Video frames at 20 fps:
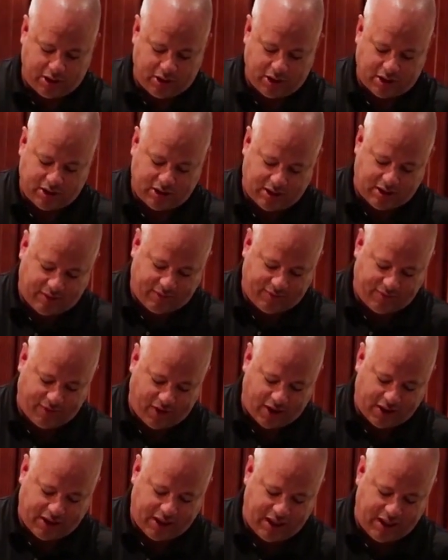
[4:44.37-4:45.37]
It looks
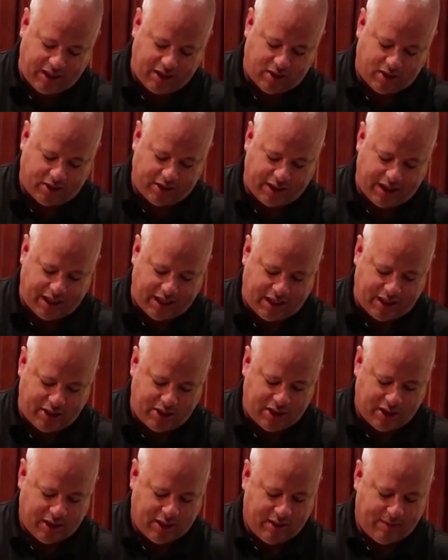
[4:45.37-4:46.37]
funky here on the
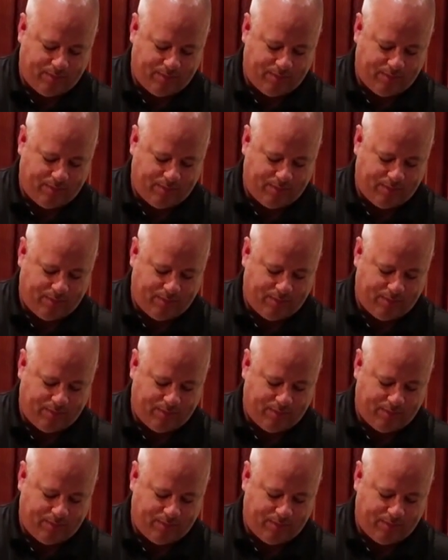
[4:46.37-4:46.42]
edge.